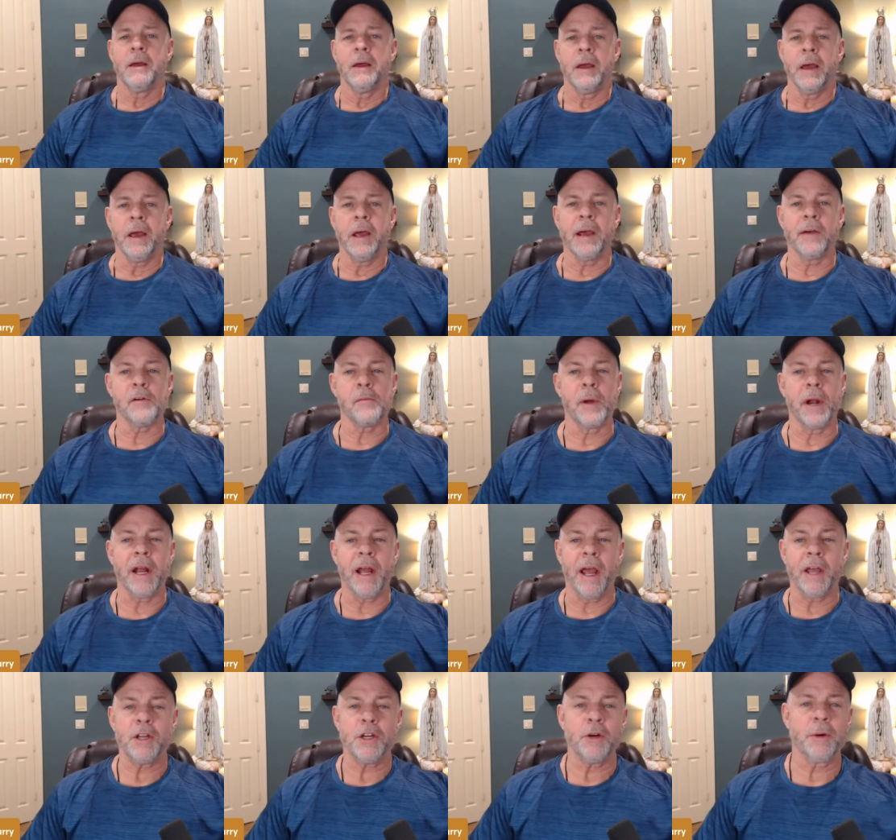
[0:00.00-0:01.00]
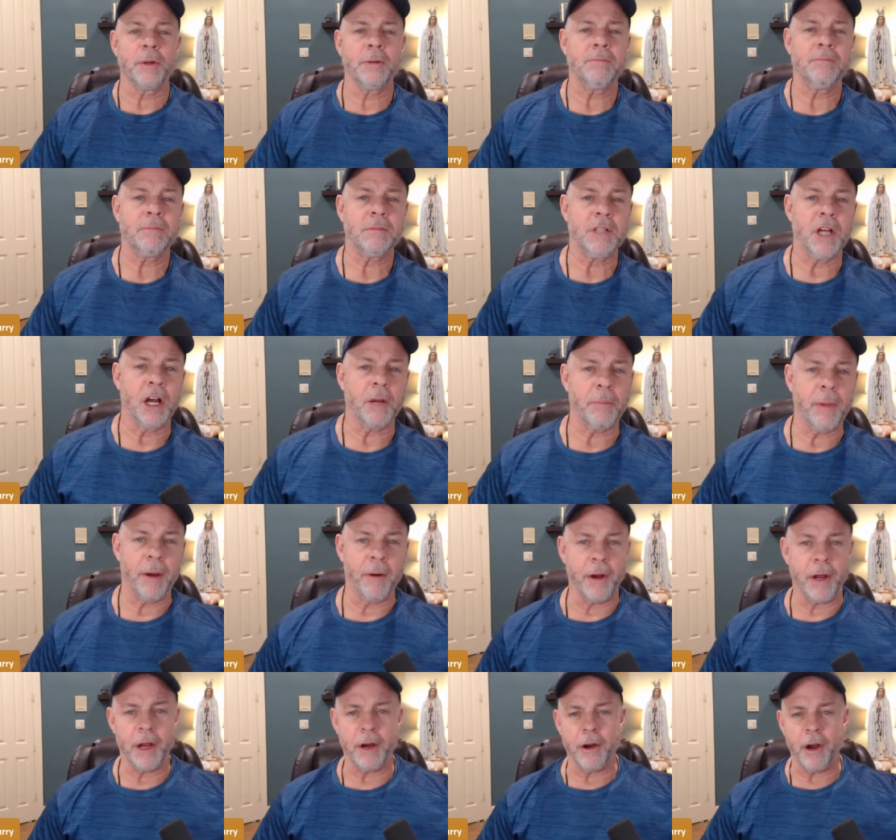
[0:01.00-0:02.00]
Hey everybody, how you doing? Doug
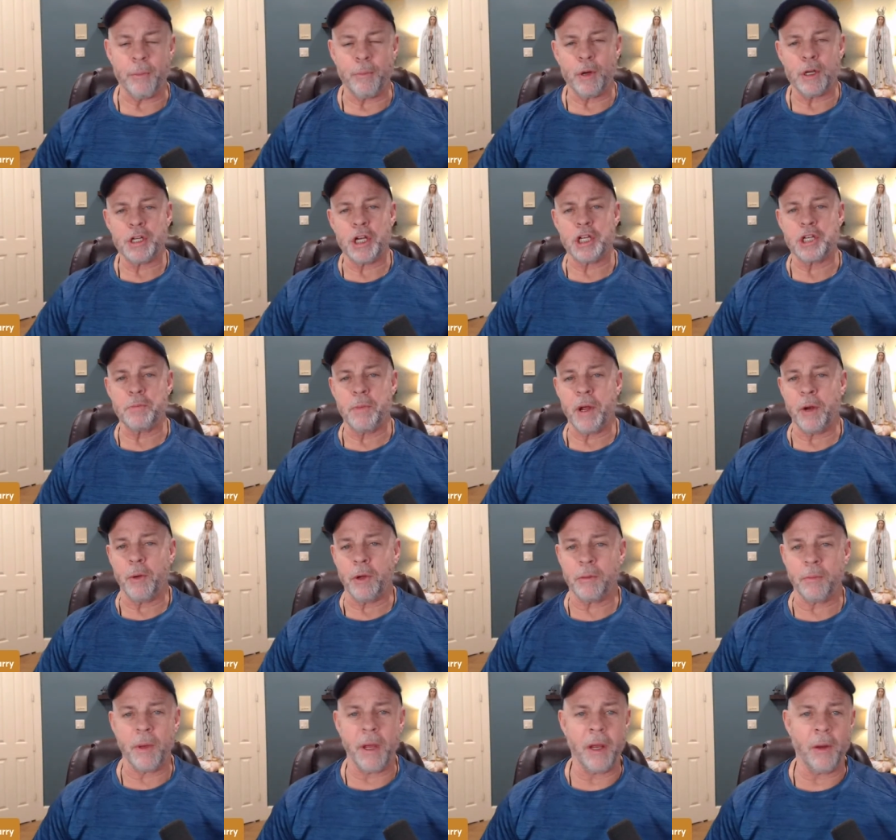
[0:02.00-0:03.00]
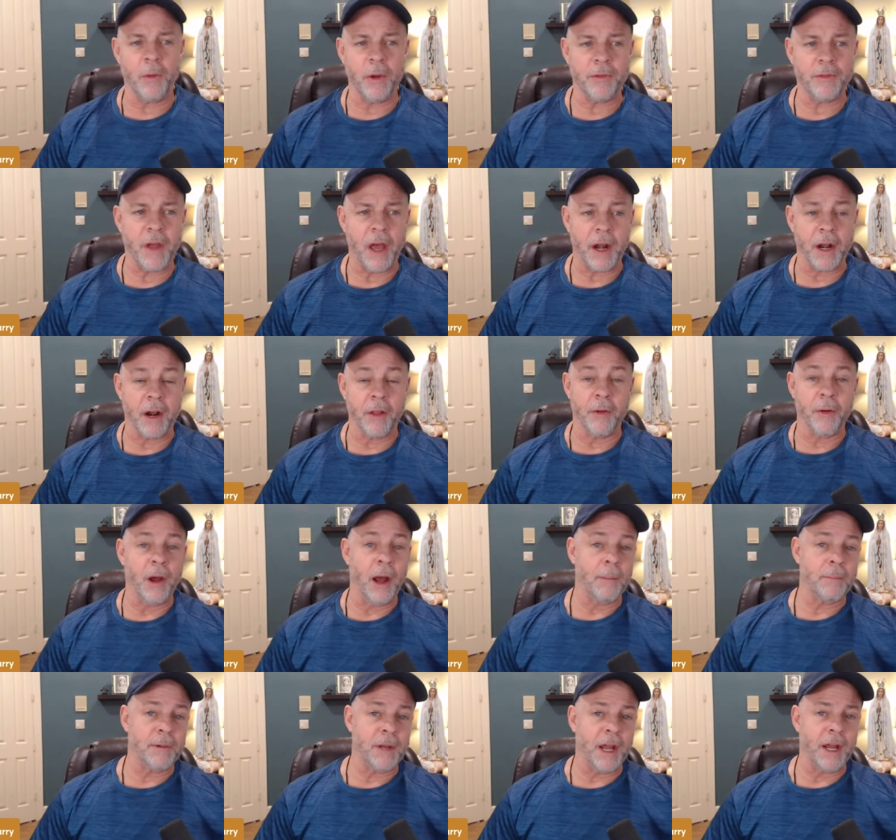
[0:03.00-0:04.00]
Berry here. I appreciate you being with me. We've got another
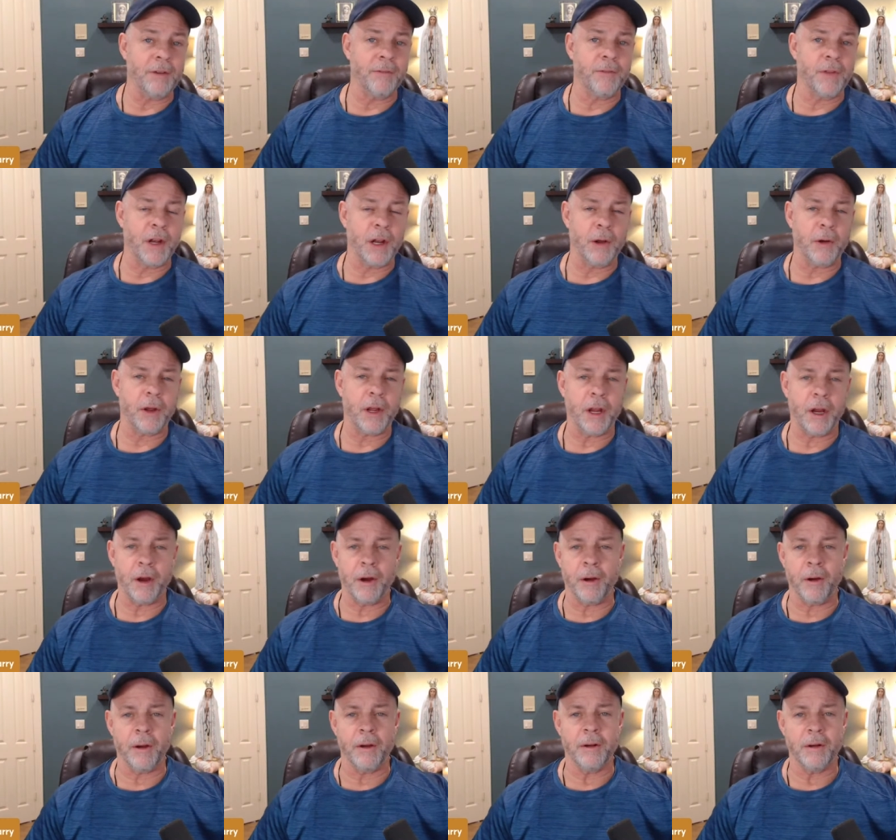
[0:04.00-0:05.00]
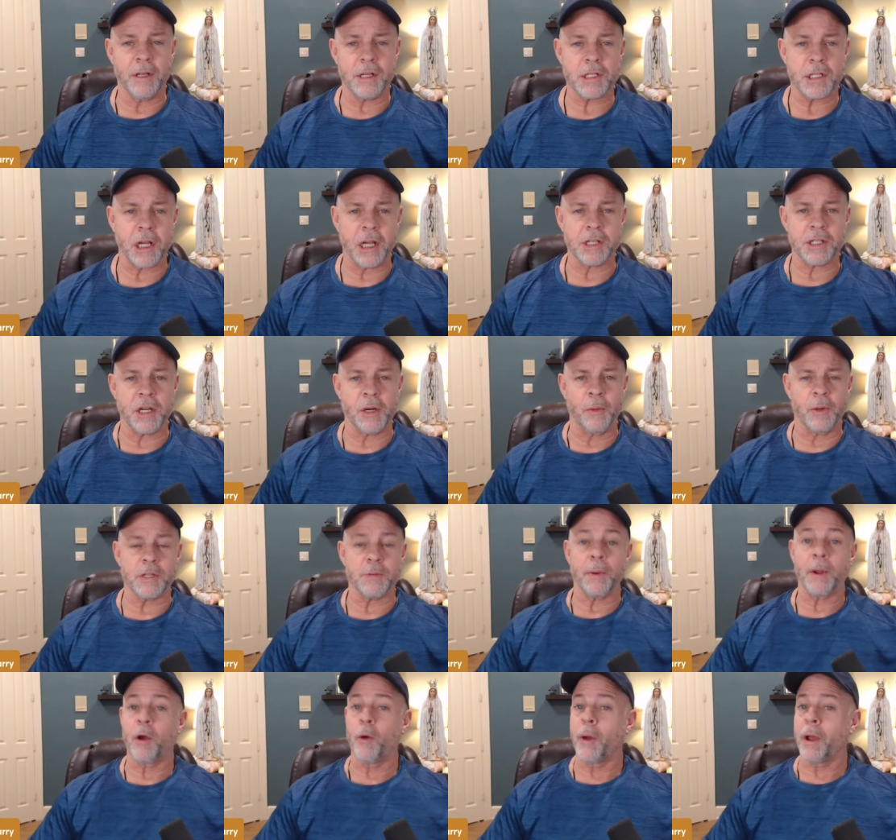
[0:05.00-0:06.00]
update video here discussing what's
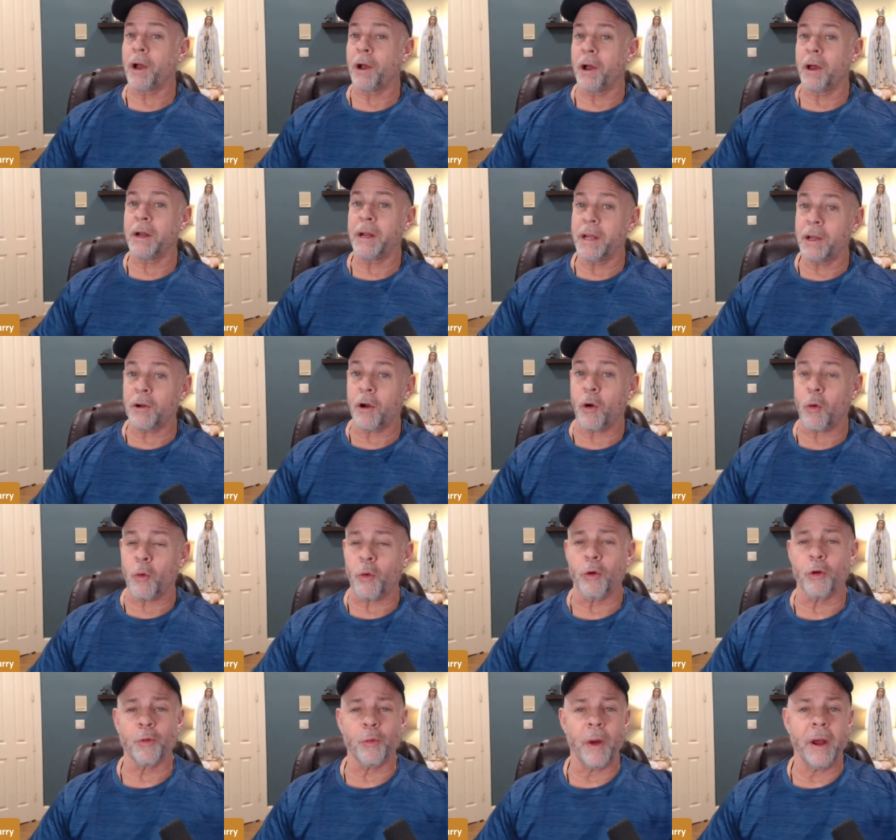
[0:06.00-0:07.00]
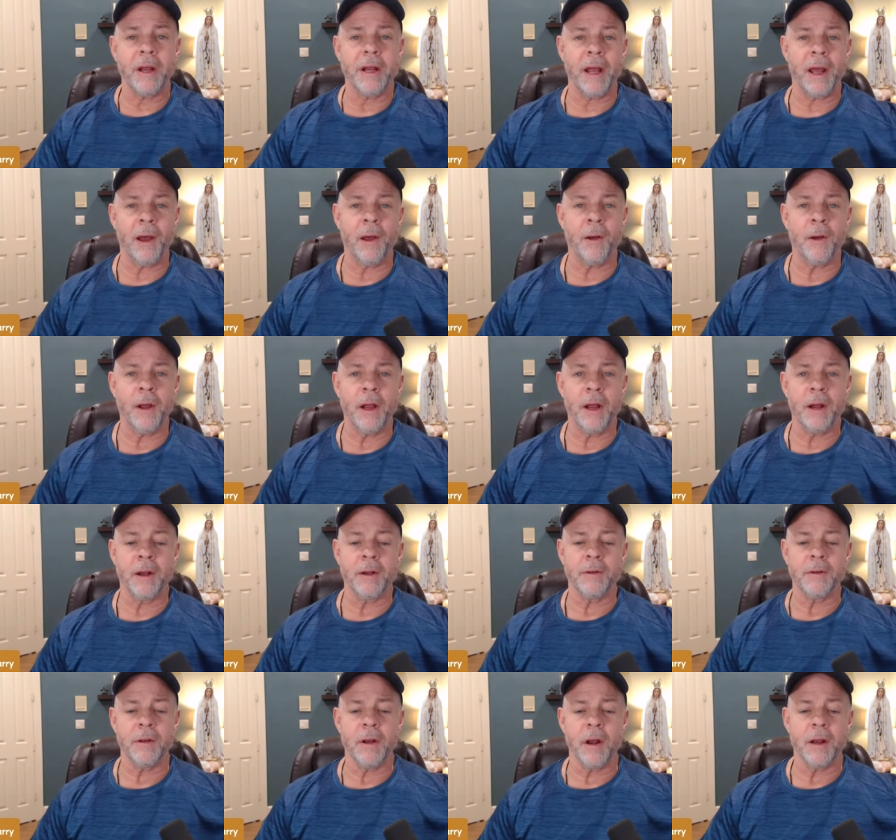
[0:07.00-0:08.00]
been going on in our world right now,
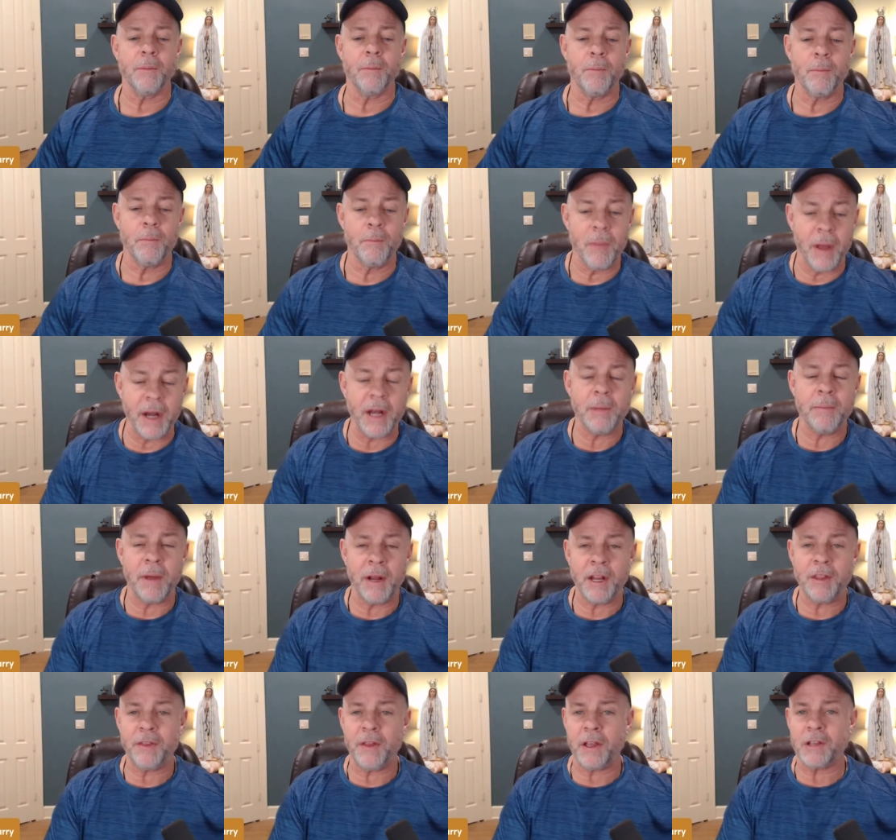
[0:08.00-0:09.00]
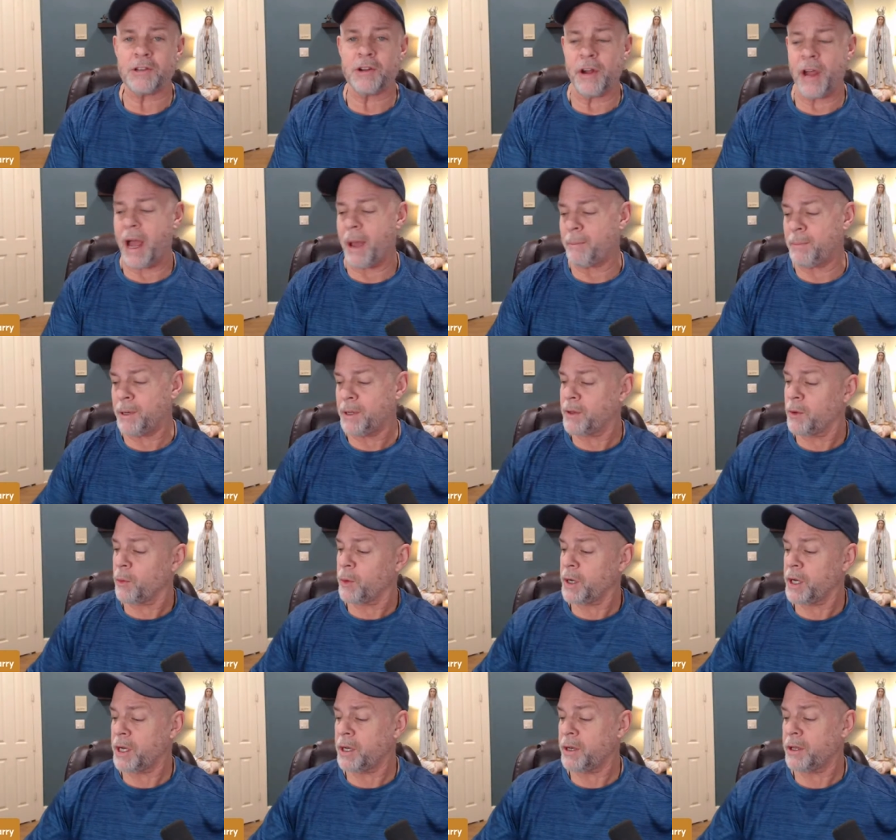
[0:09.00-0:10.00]
and many, many things are happening that
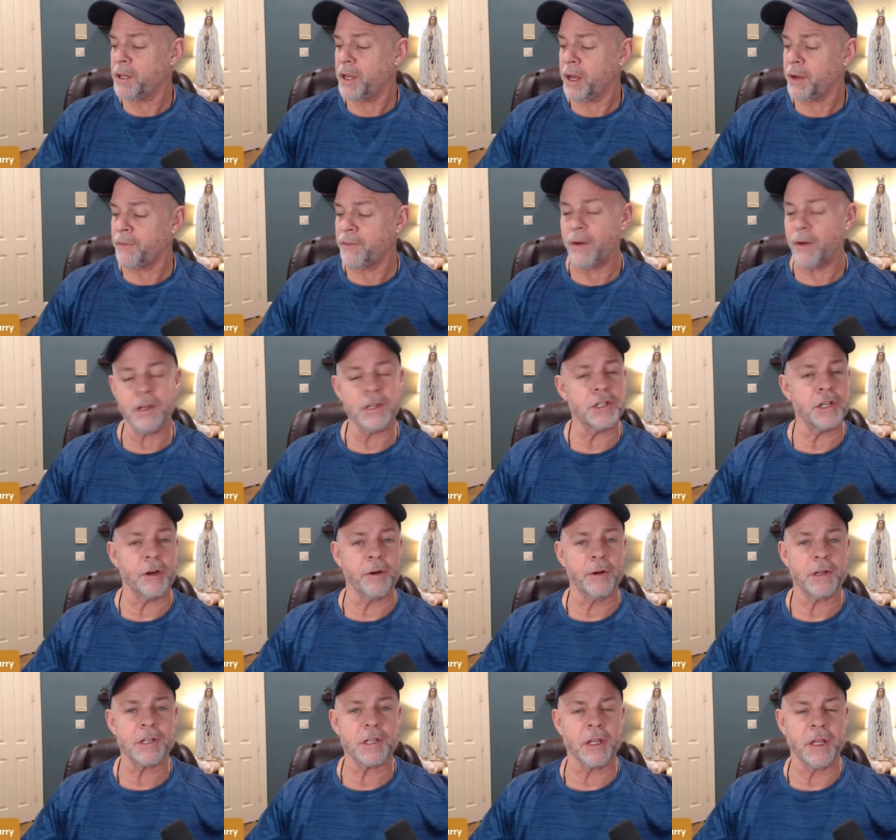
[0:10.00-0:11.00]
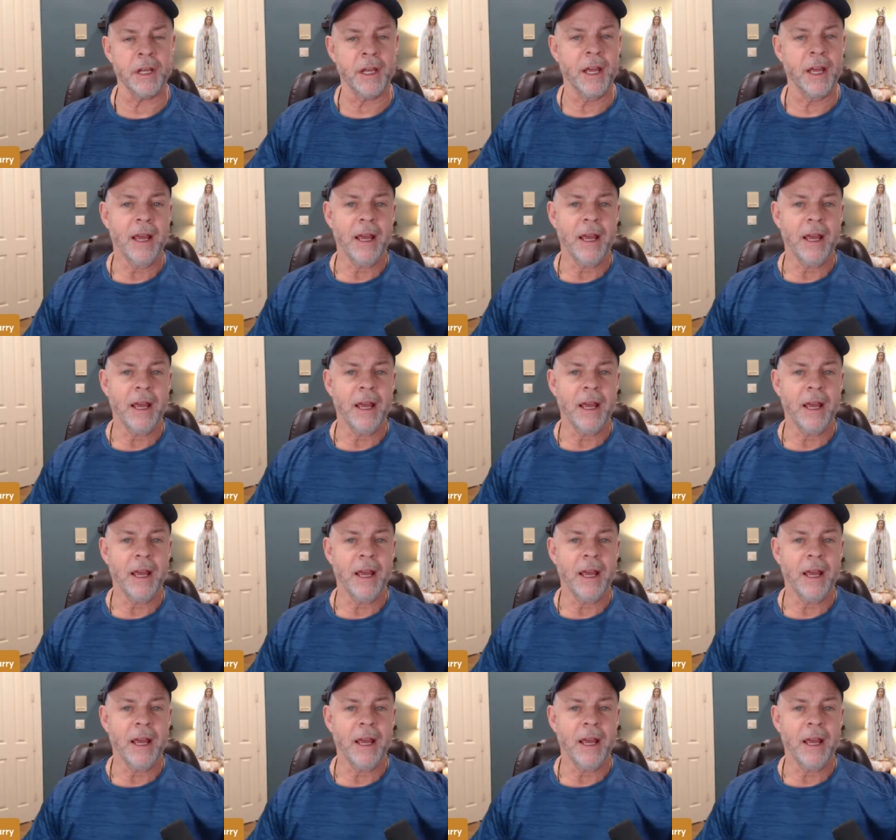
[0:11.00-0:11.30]
we need to take very seriously.